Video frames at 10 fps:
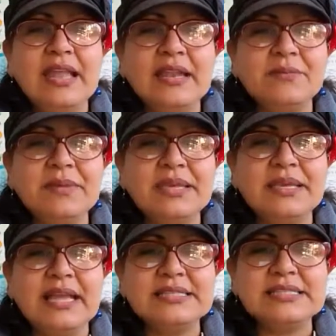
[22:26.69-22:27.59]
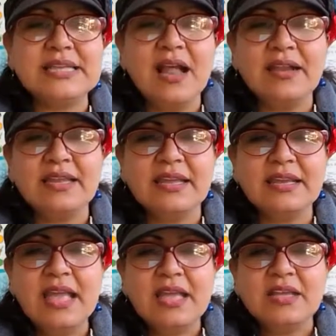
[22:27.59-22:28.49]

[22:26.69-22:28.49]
let me get started.